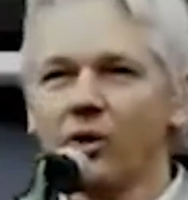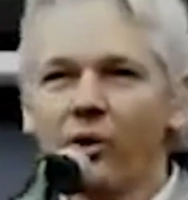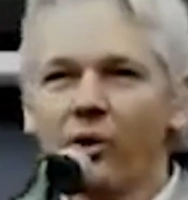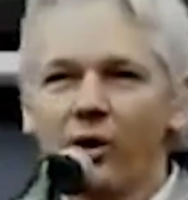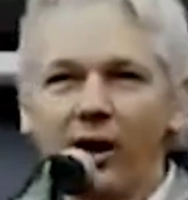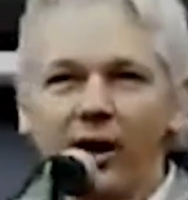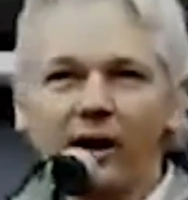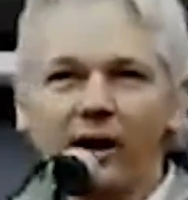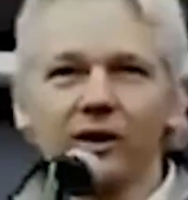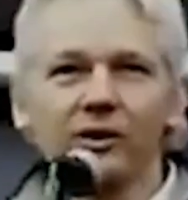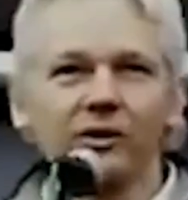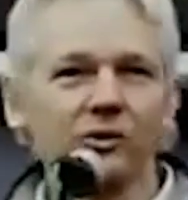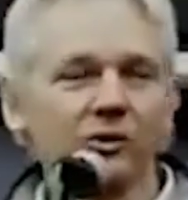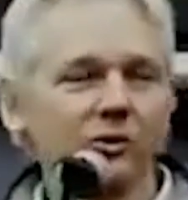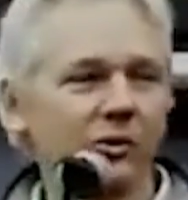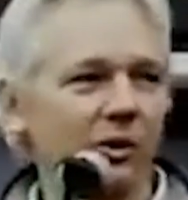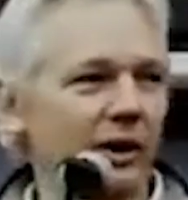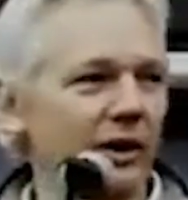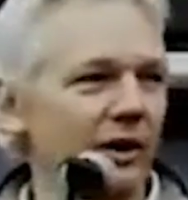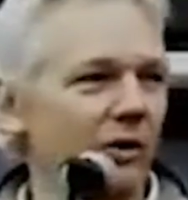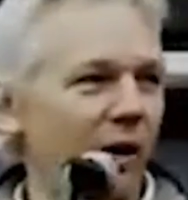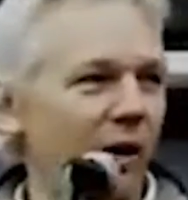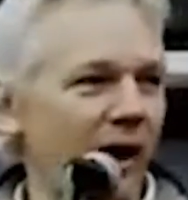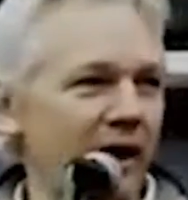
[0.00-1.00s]
Well,
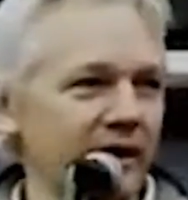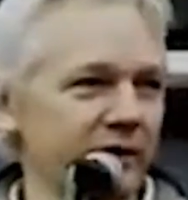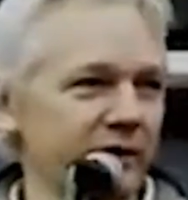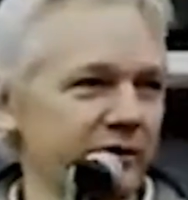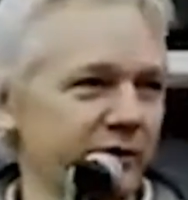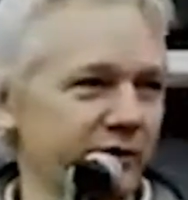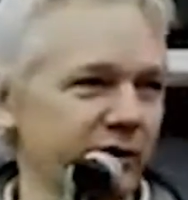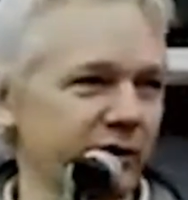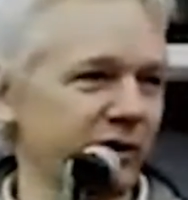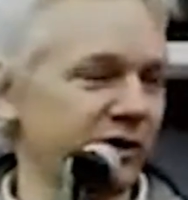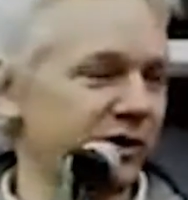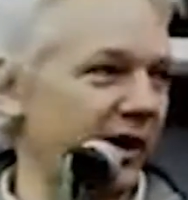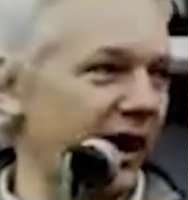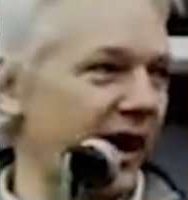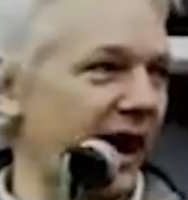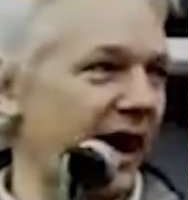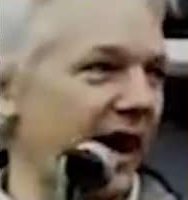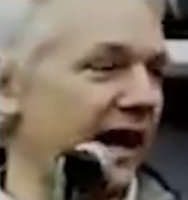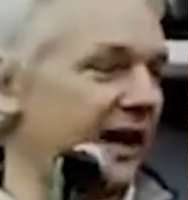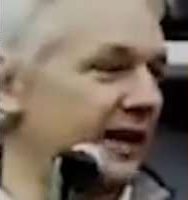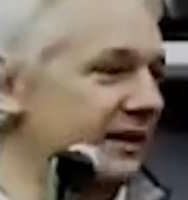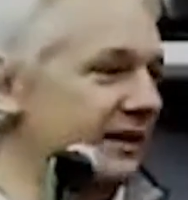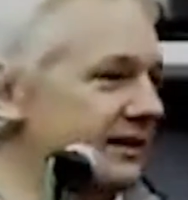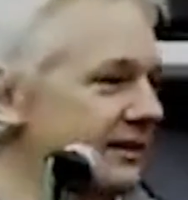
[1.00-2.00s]
what a wonderful
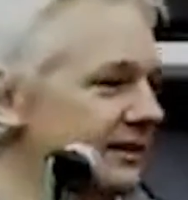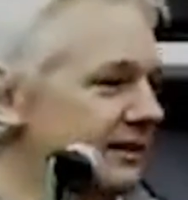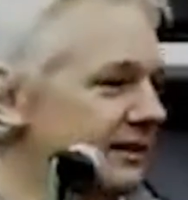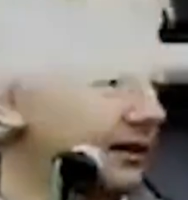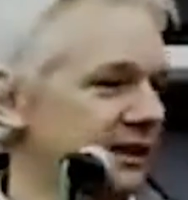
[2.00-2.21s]
crowd.